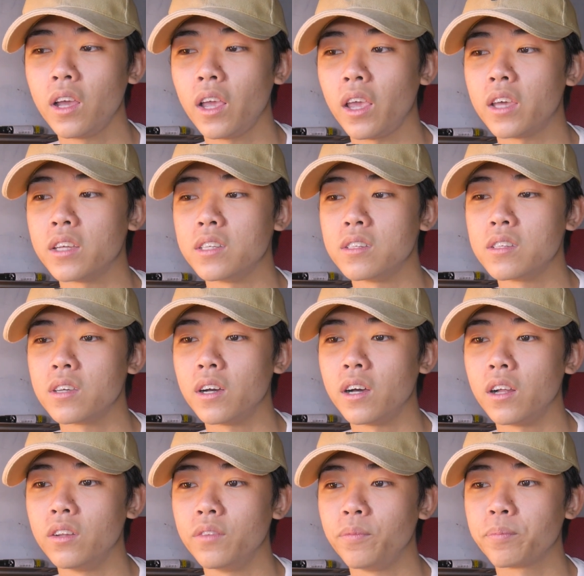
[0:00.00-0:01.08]
And
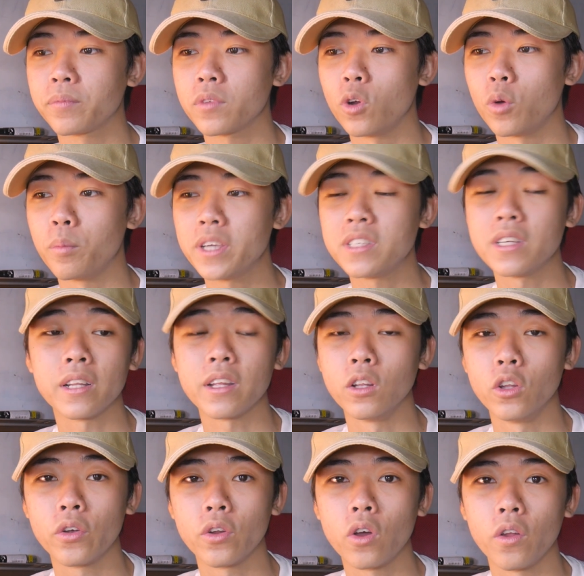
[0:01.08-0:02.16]
basically
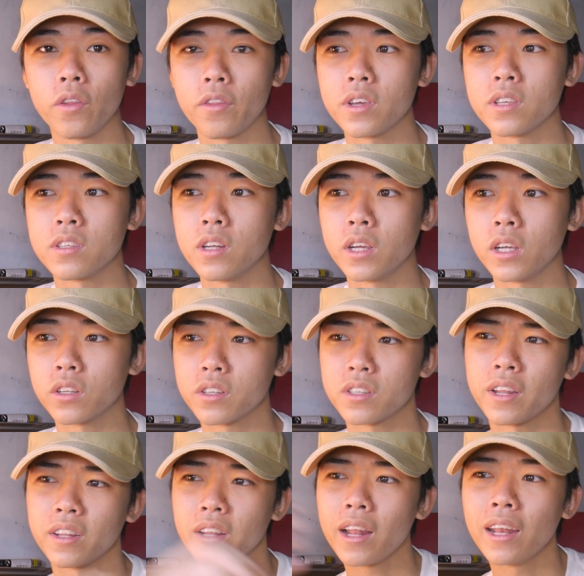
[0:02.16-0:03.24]
learn all the things in English
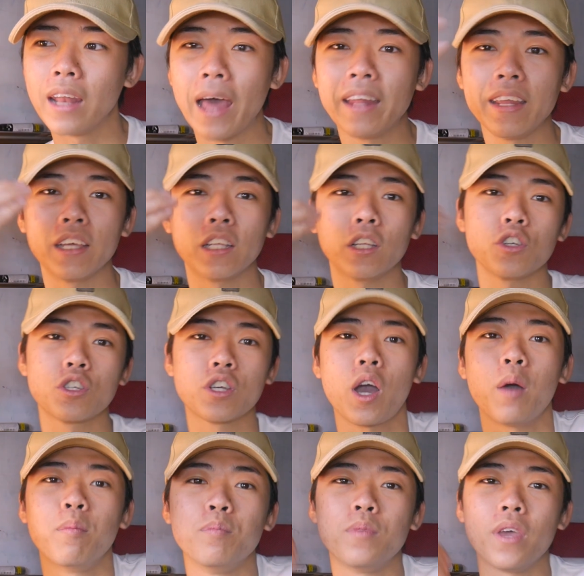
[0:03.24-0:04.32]
and let English
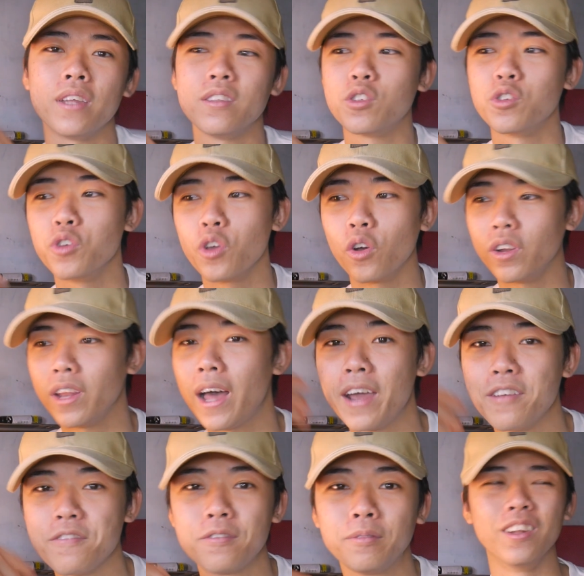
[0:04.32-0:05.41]
come into your
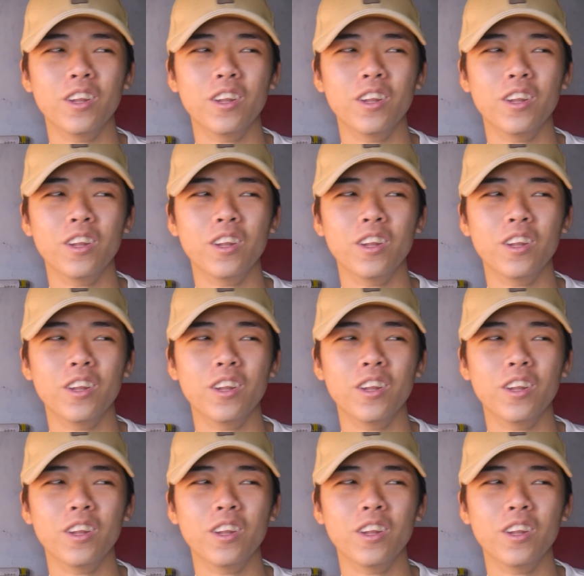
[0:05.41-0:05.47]
life.